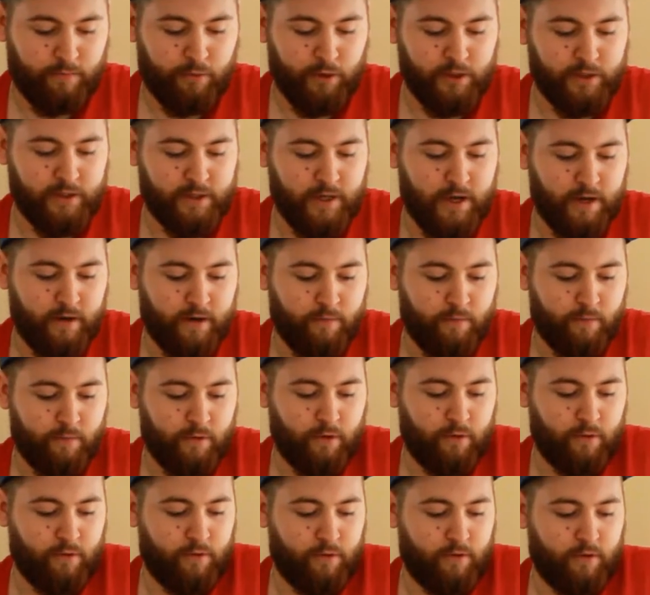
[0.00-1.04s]
Prince
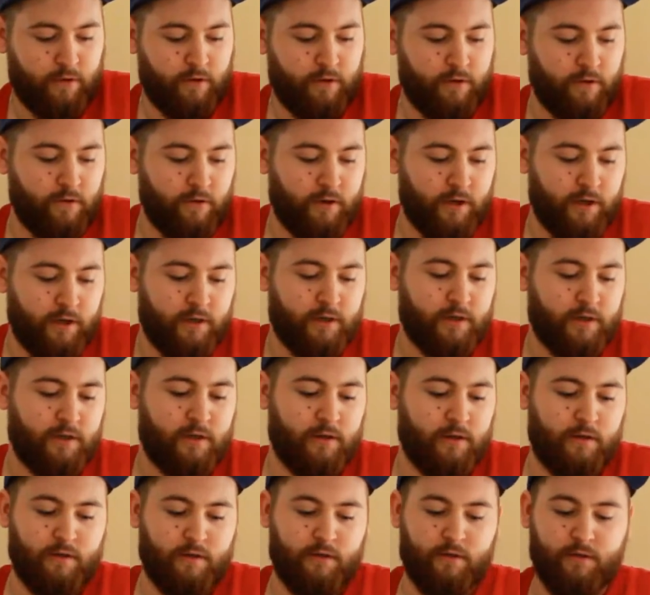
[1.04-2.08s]
Adam on
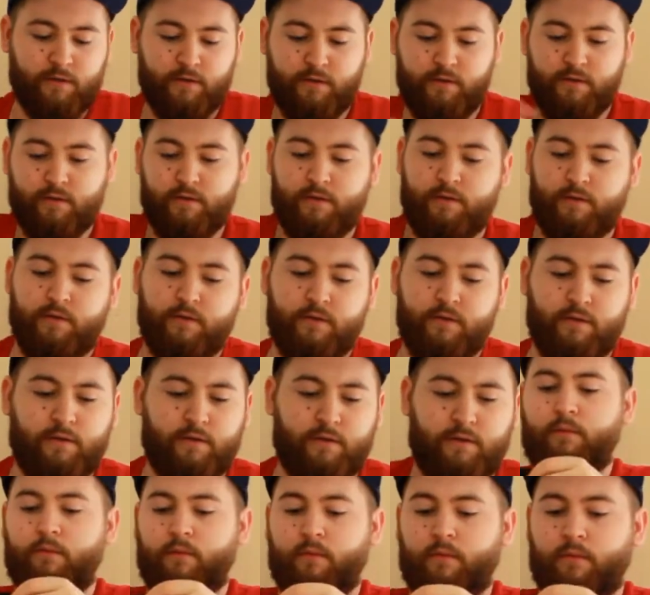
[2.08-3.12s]
it?
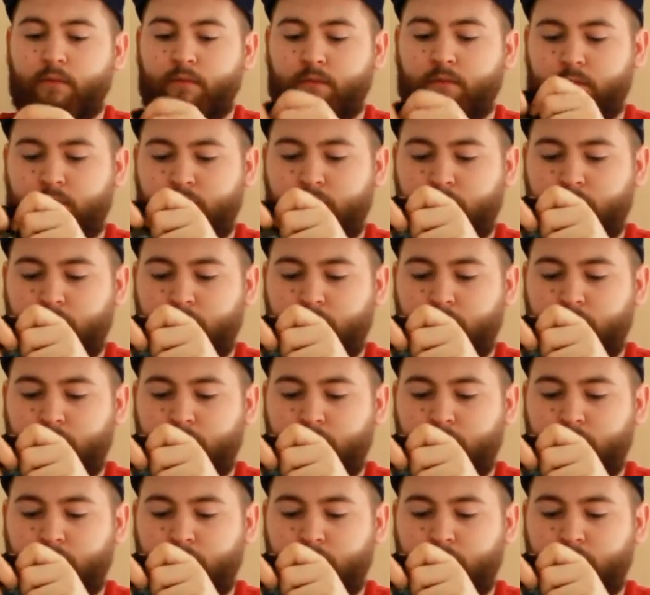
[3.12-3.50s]
Ew.